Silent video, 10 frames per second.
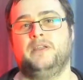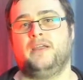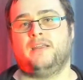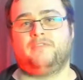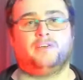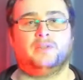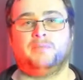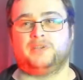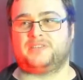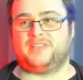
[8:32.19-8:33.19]
And follow
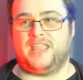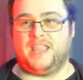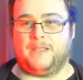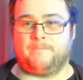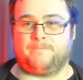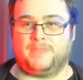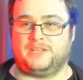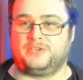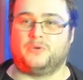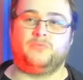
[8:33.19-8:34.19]
bots, they
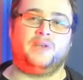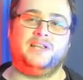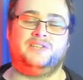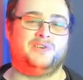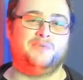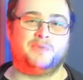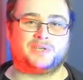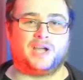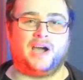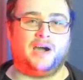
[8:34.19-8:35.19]
don't really do much
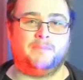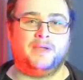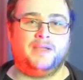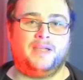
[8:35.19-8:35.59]
harm